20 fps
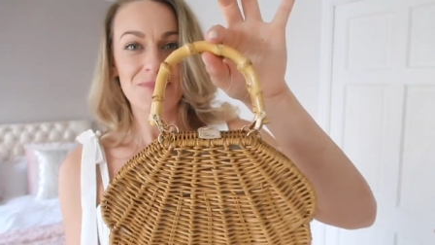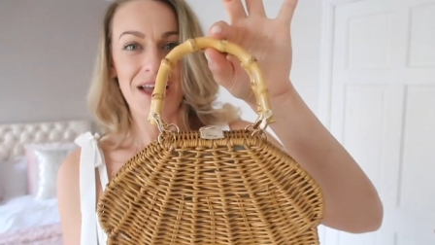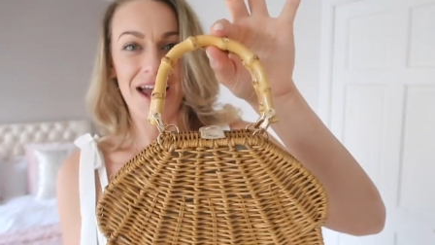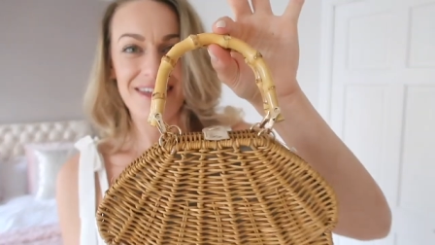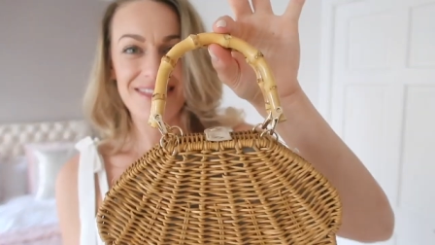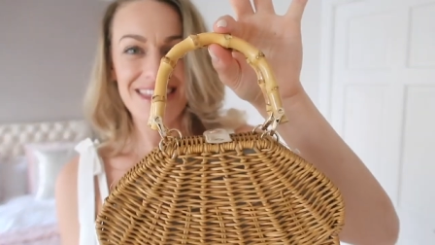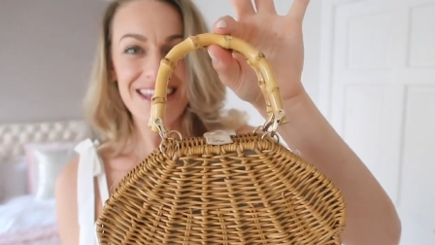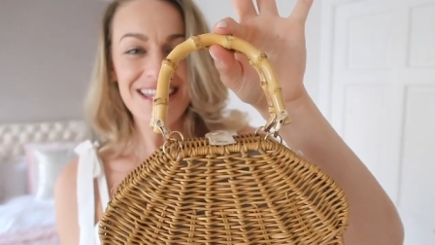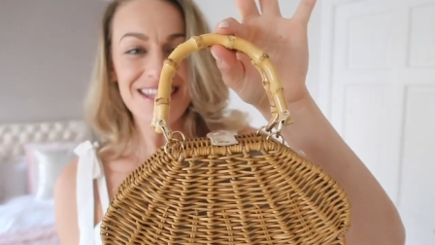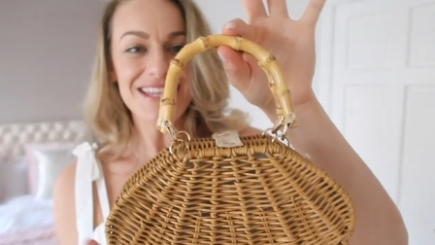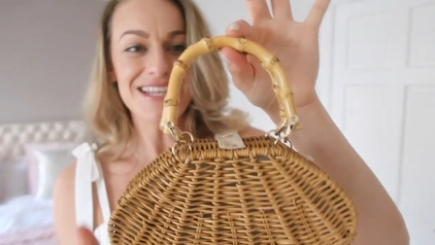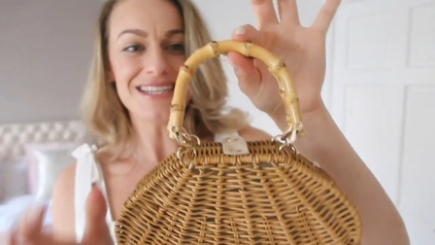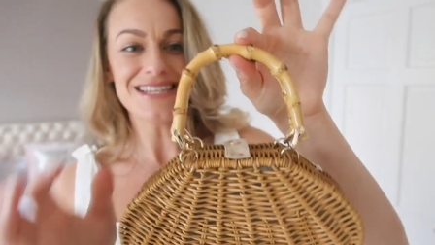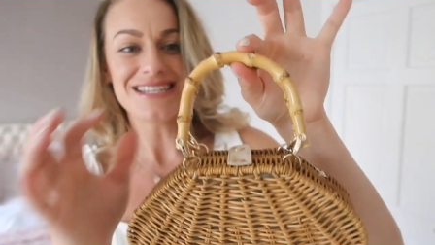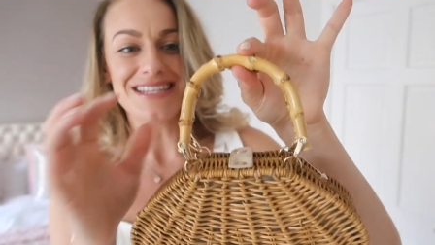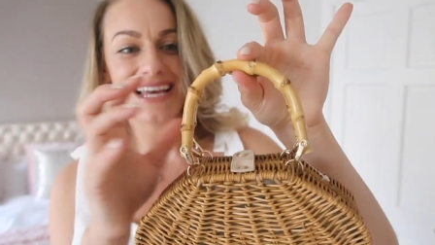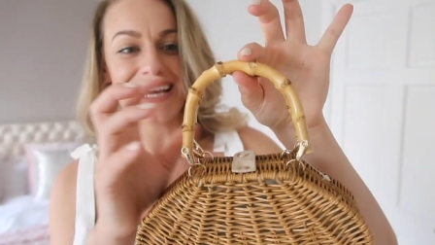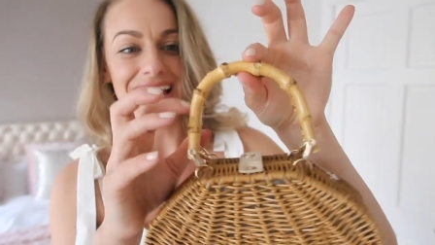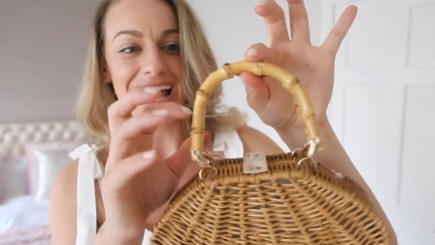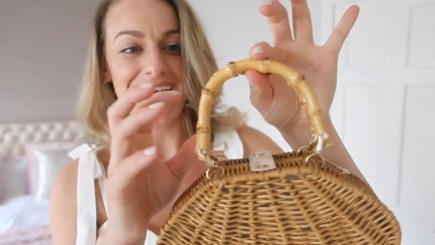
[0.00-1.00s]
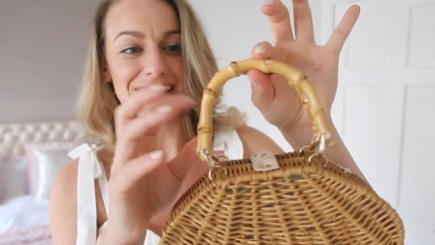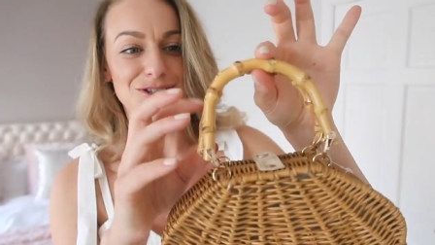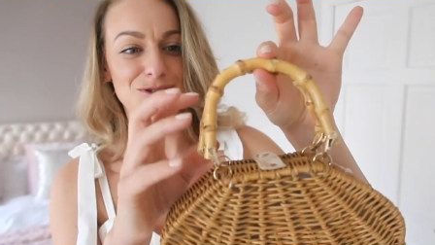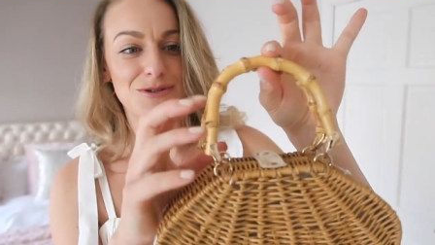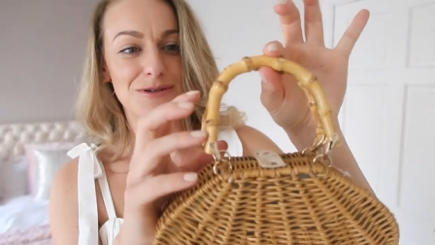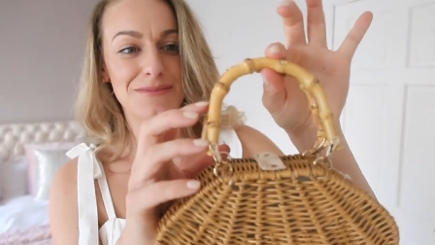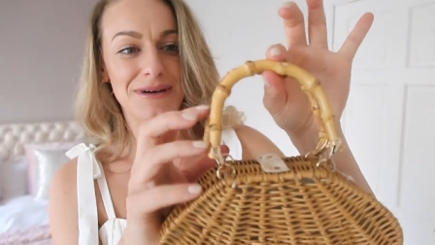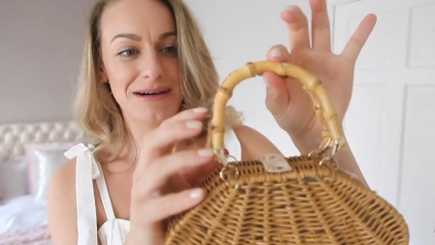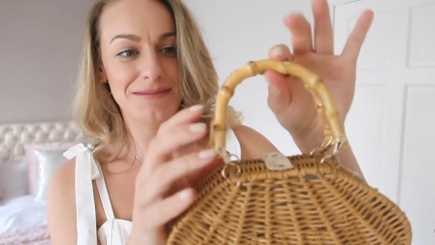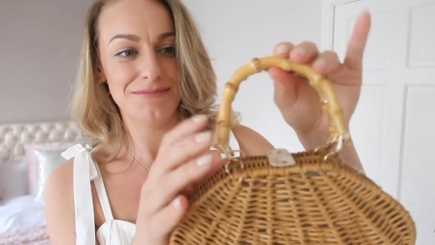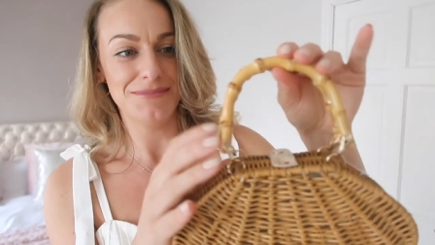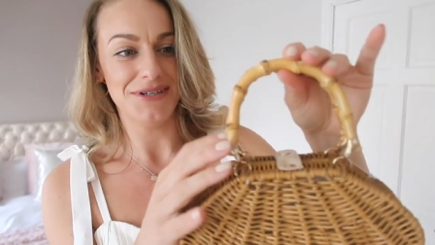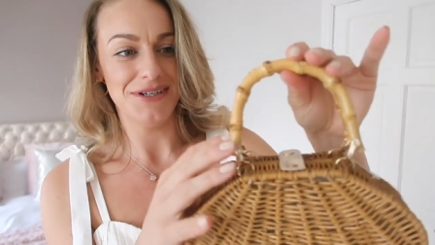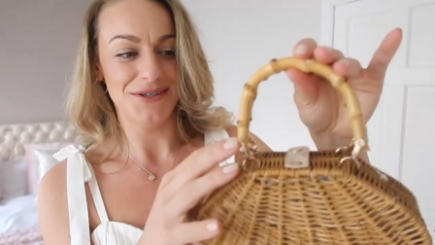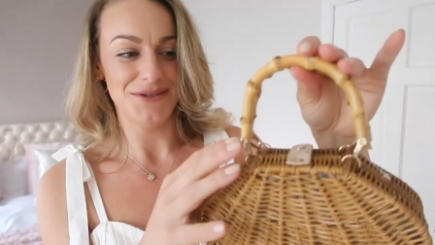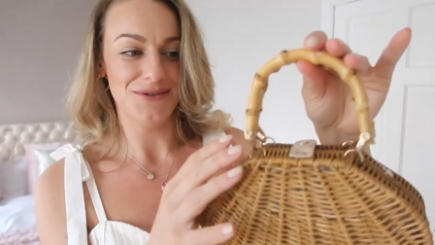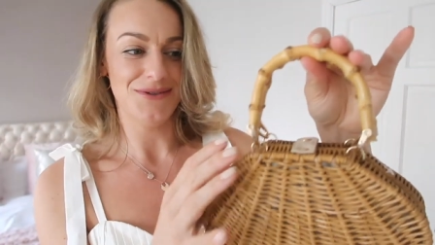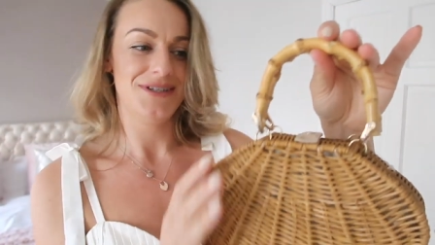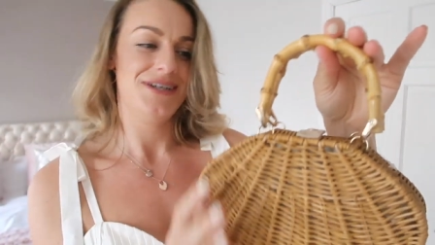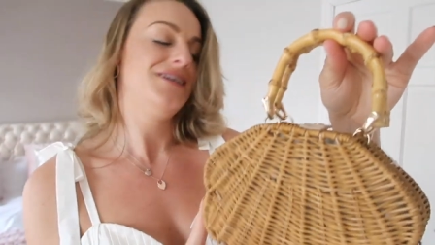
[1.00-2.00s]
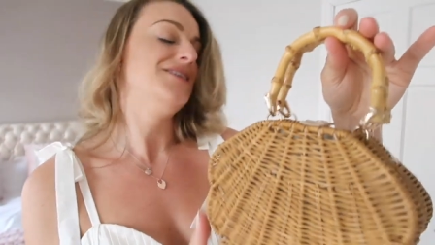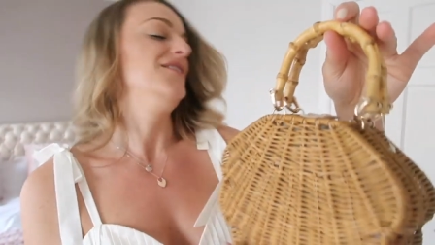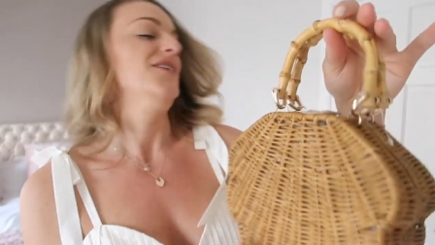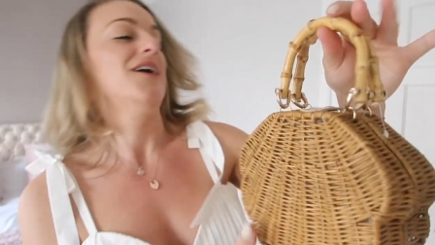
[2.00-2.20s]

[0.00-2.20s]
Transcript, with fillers: I think this is like actual bamboo.